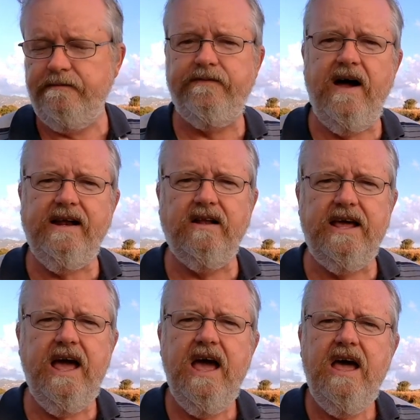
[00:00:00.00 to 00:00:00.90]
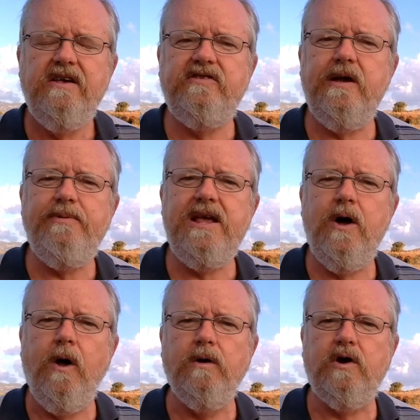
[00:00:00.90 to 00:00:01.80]
And finally, something
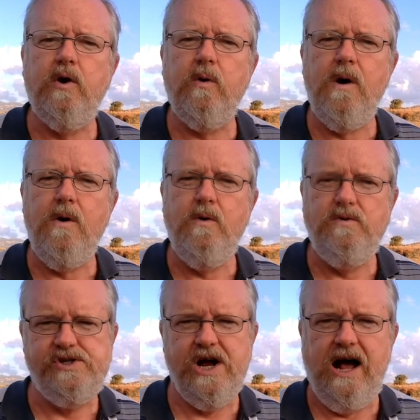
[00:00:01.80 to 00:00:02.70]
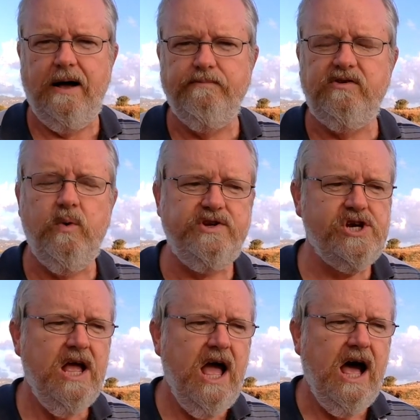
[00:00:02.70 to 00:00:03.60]
called cron jobs, which